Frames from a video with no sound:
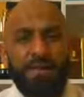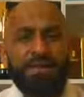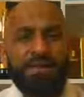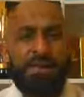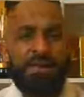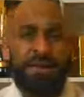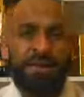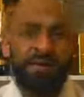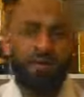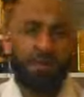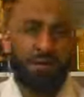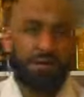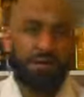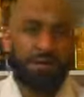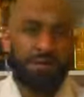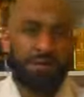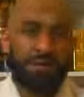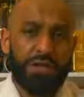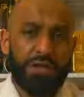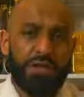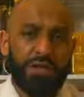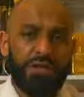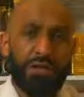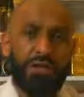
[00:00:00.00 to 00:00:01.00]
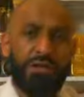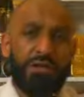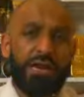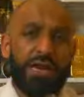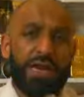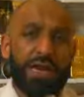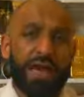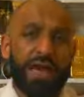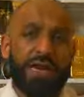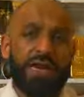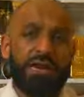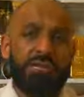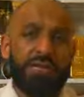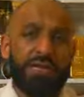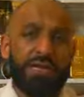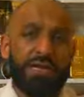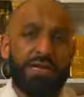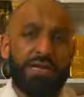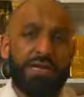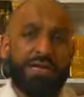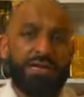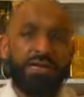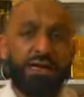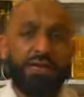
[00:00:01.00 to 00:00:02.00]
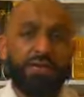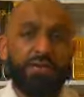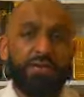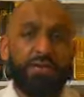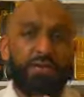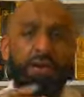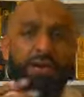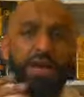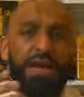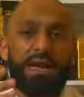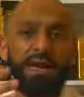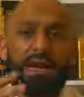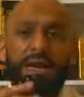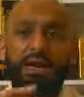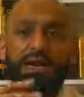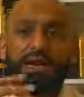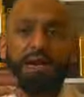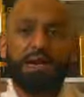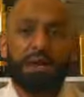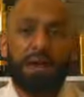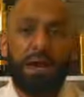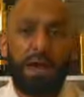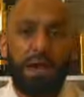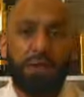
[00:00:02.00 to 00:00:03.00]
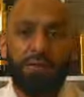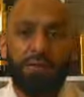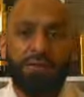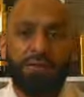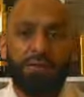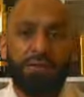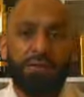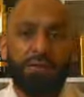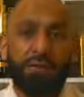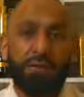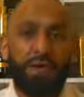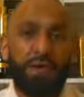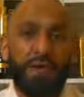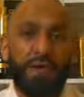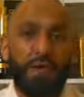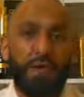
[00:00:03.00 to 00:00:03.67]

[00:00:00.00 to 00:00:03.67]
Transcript: It stays close to you, but anybody that's walking in and around you,